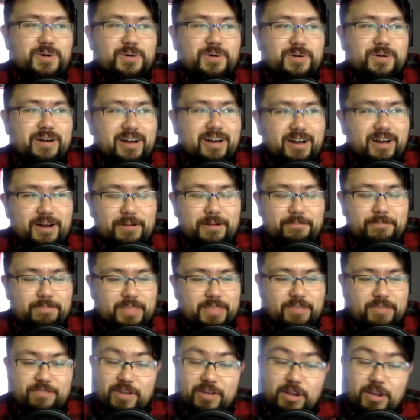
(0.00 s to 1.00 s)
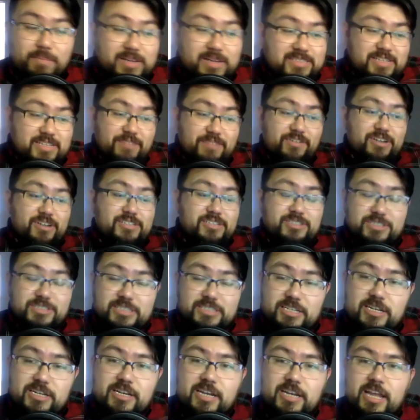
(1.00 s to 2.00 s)
um if anybody's ever interested
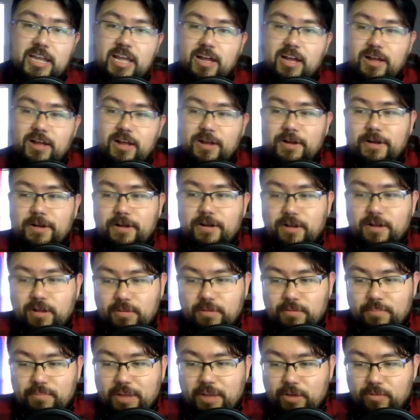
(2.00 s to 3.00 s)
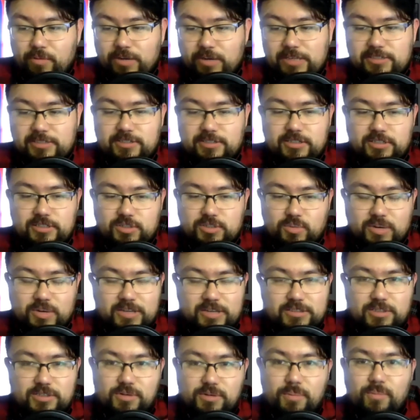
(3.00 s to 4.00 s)
in uh my research or wanting
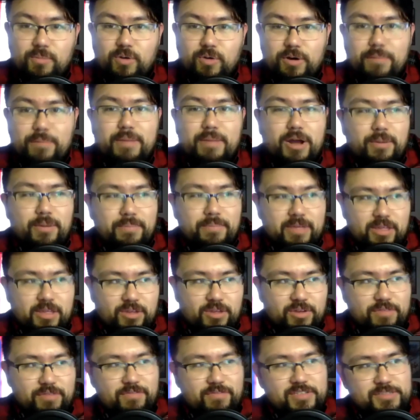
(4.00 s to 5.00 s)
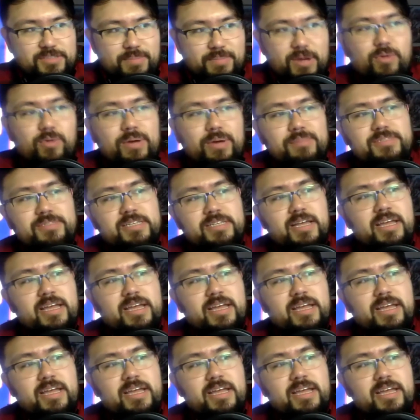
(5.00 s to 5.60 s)
to know more about me you can visit my website